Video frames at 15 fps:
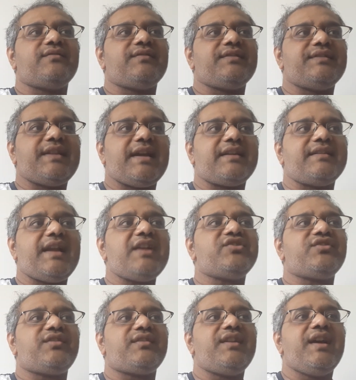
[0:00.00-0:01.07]
to their
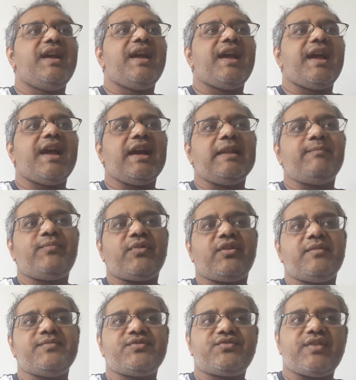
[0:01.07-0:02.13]
nature help or
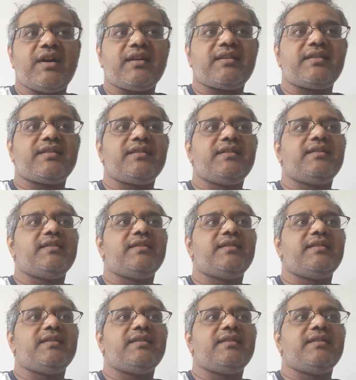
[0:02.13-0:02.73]
obstruct